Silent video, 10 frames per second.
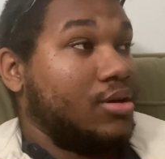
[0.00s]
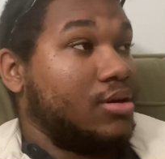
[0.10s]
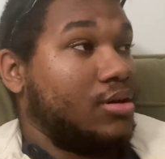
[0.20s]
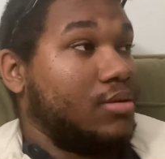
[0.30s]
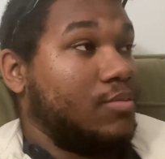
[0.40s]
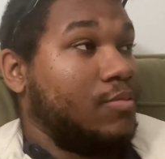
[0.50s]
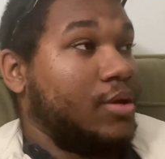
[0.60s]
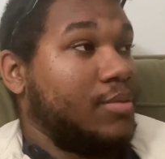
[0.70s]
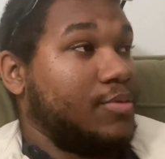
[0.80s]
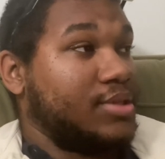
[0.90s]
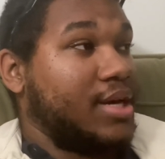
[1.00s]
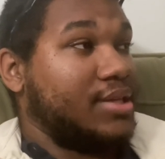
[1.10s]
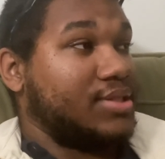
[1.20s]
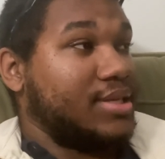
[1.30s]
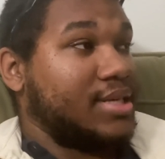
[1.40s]
uh, when it
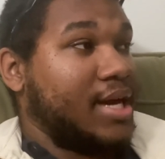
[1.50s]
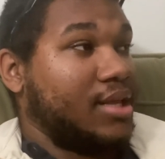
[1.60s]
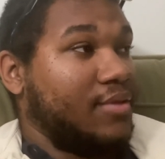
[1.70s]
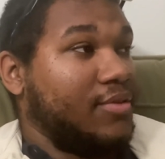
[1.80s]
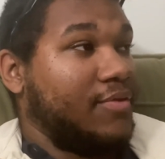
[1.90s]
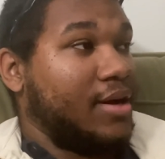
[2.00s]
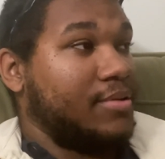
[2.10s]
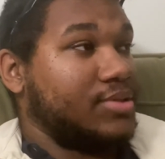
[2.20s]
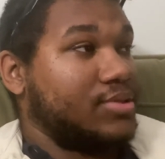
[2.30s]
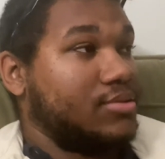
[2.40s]
pertains to his handling of the virus.